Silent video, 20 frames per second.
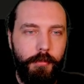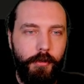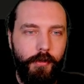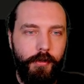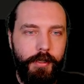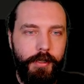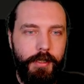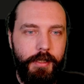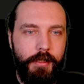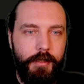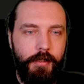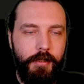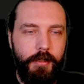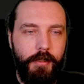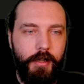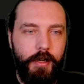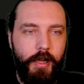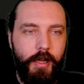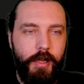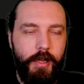put
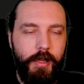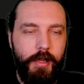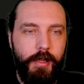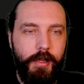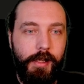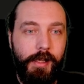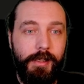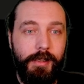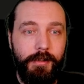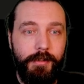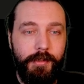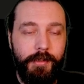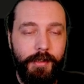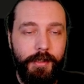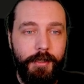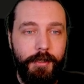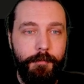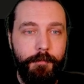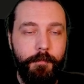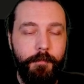in A tier.